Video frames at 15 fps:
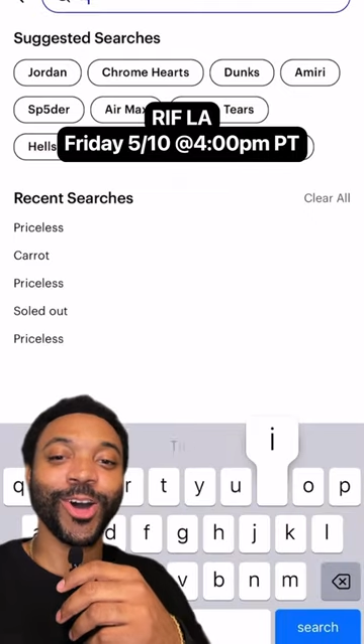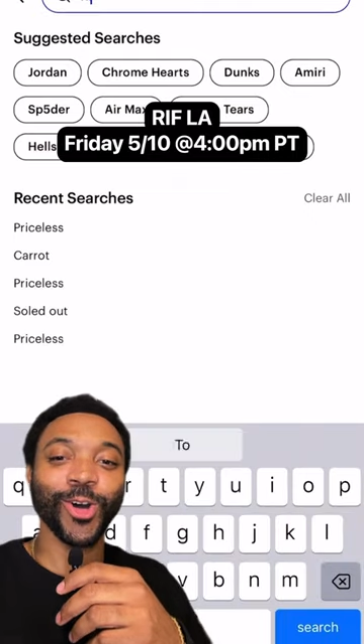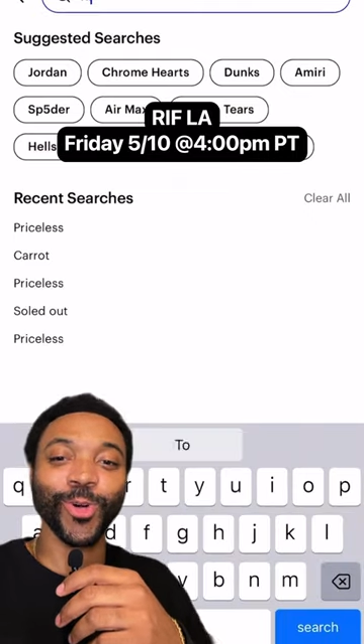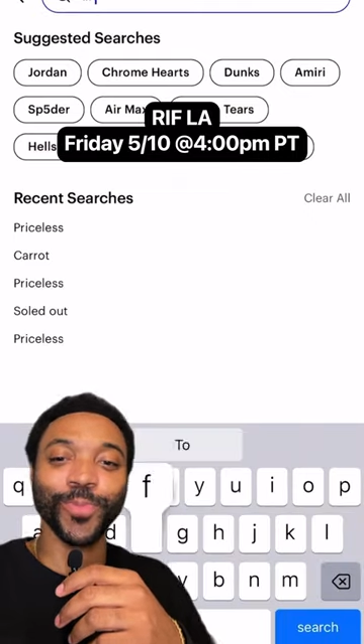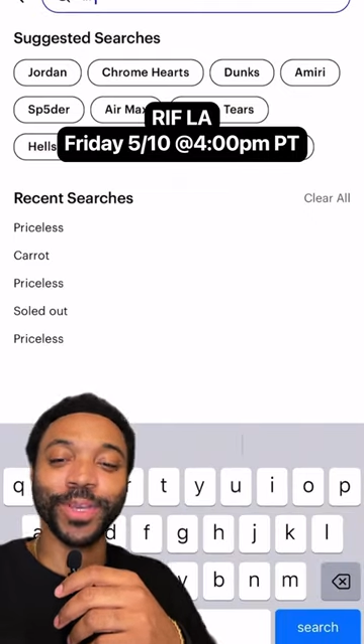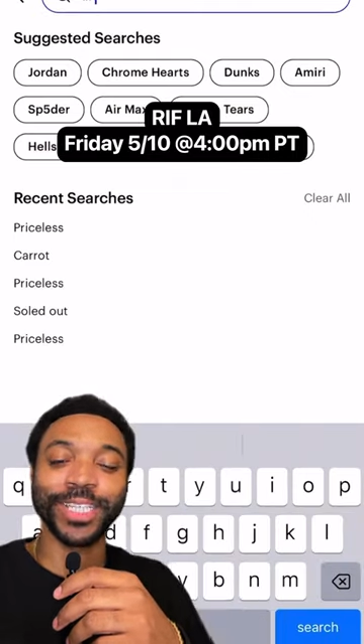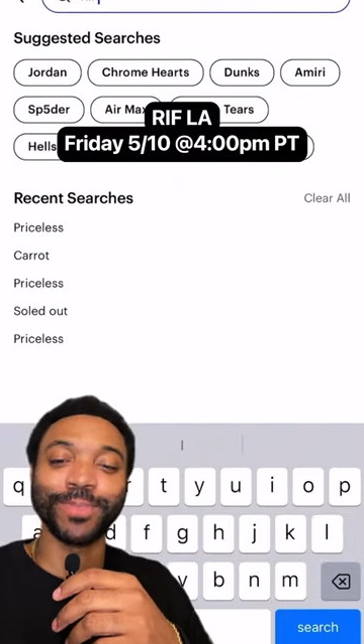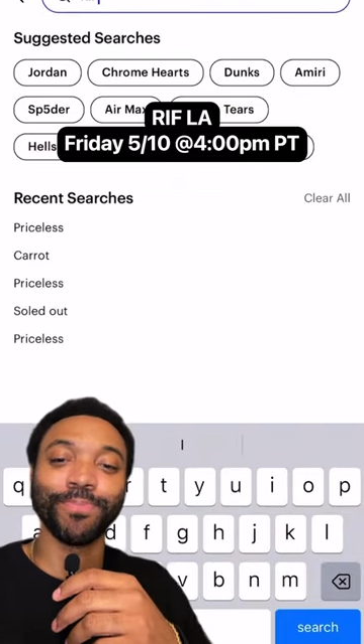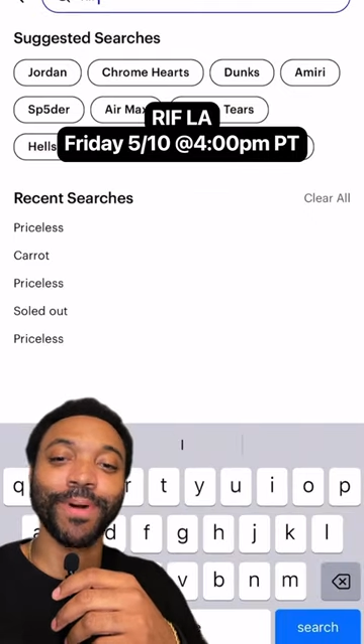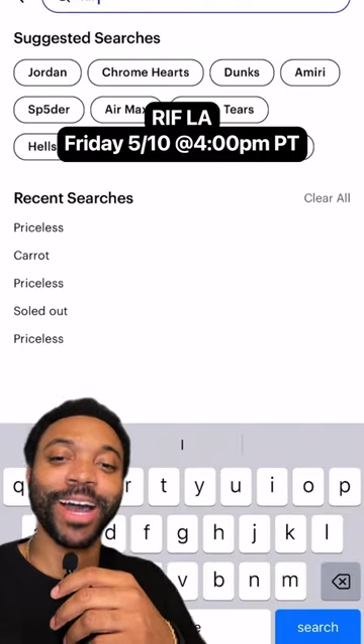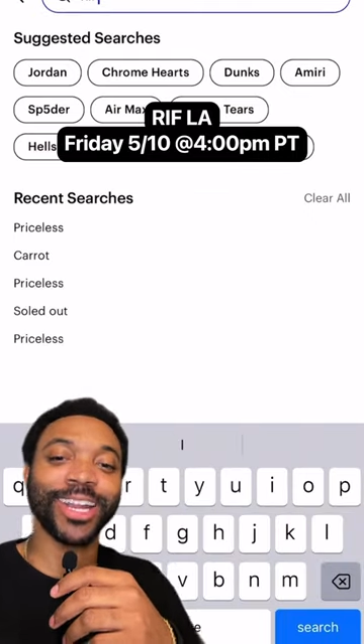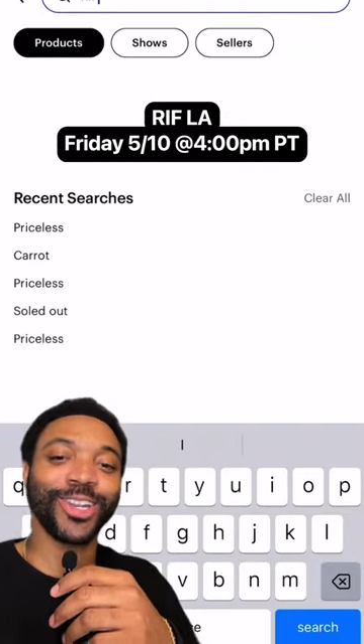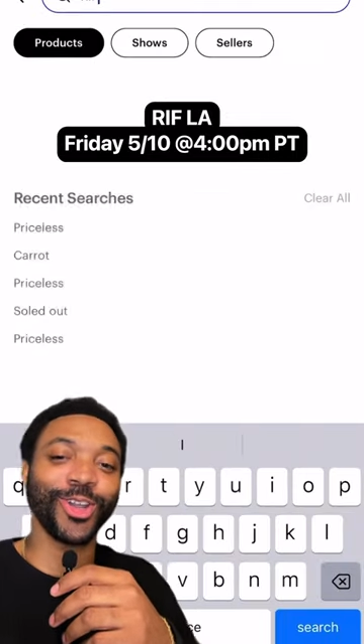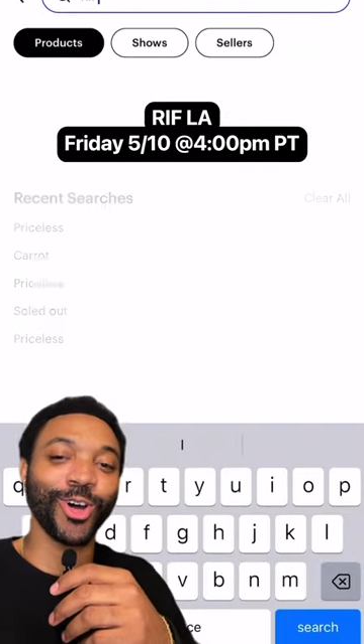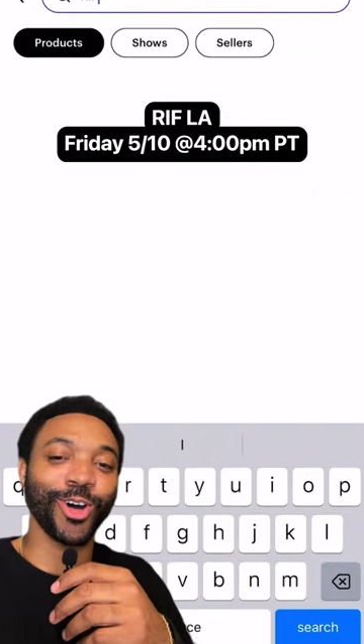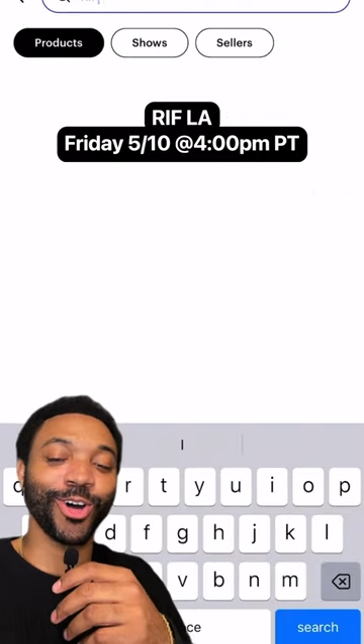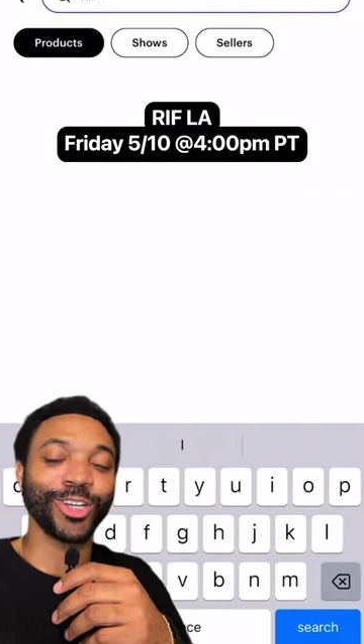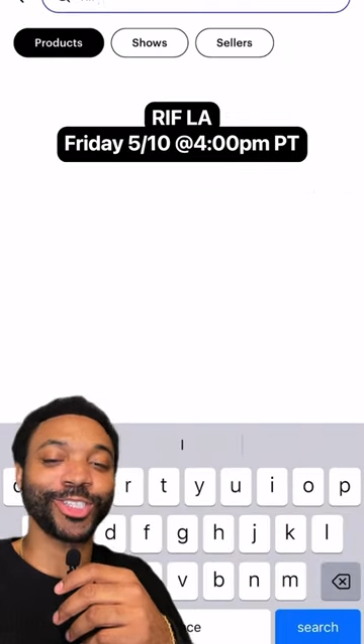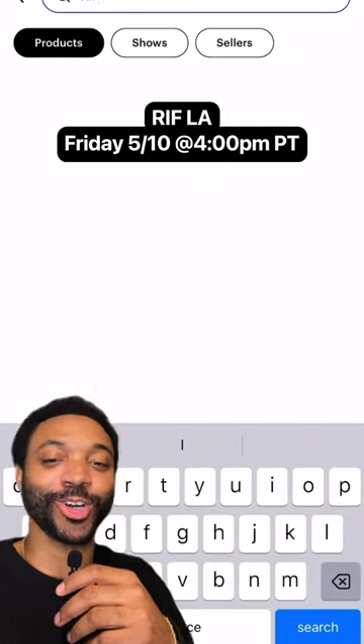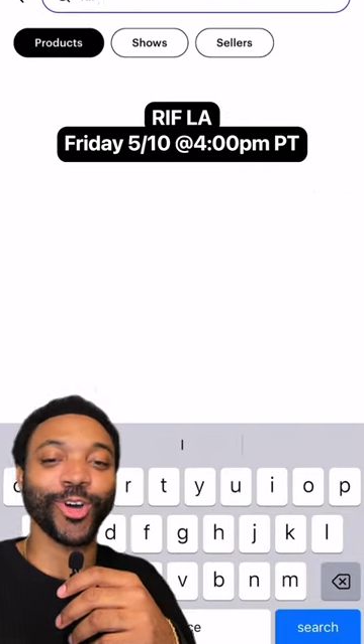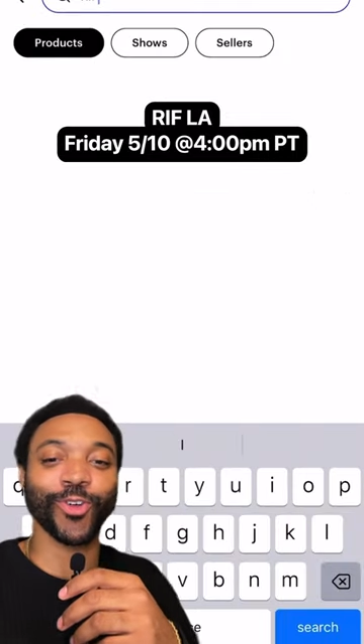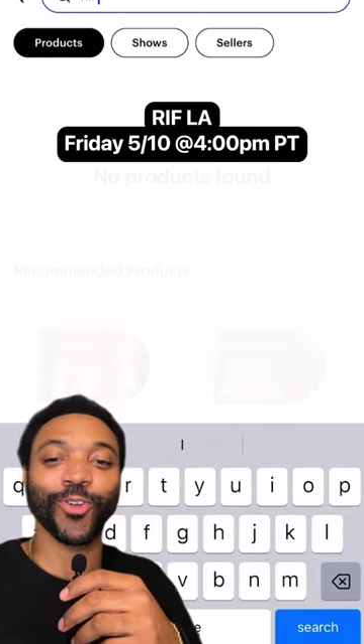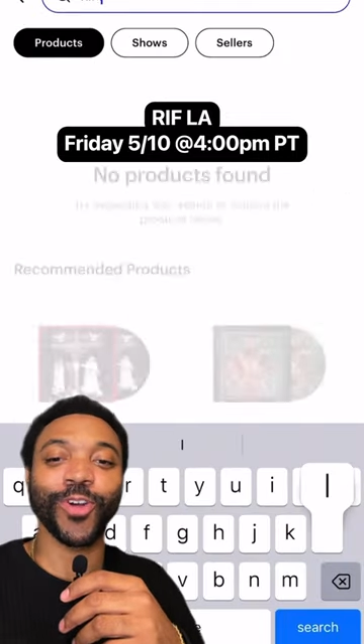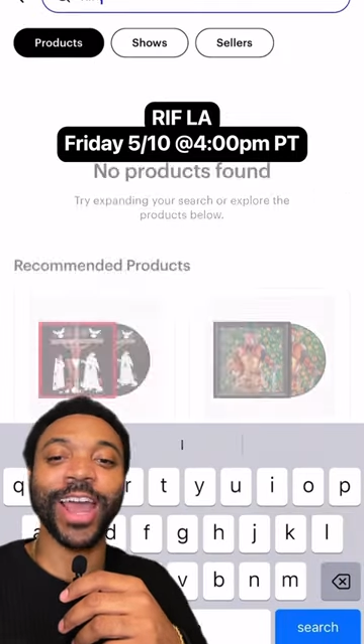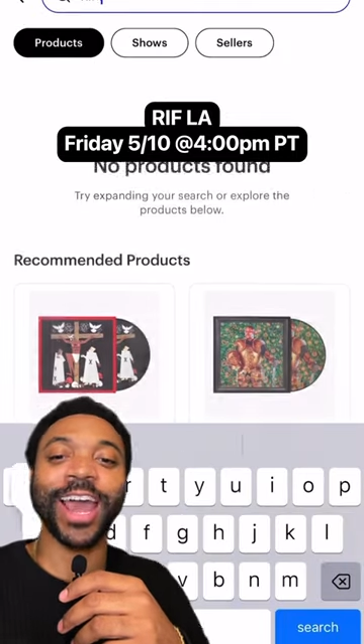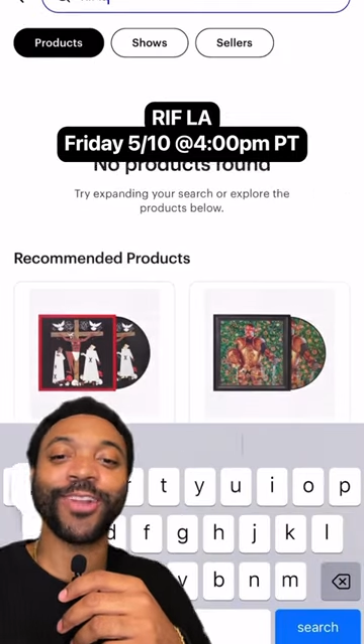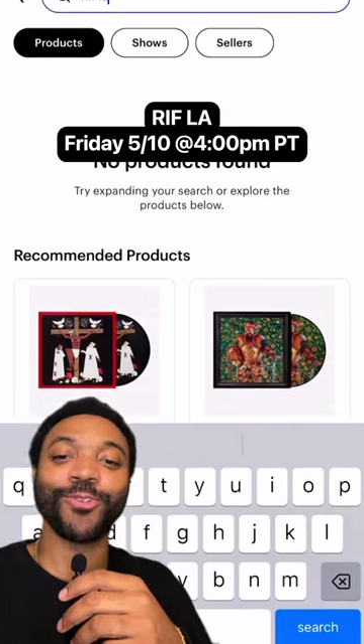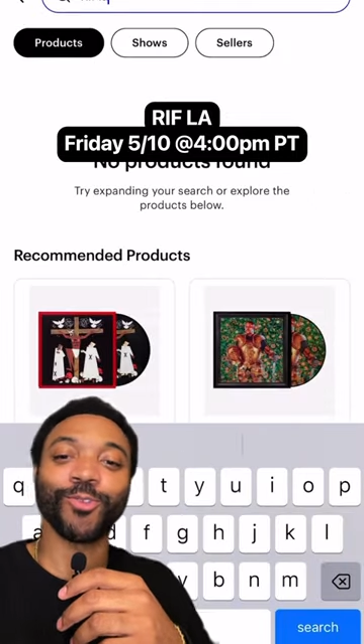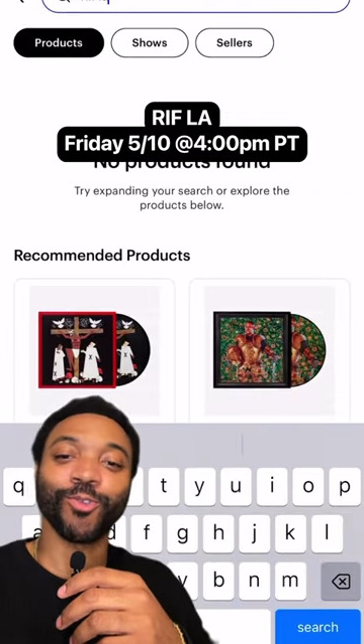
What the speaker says: homies, my dogs over at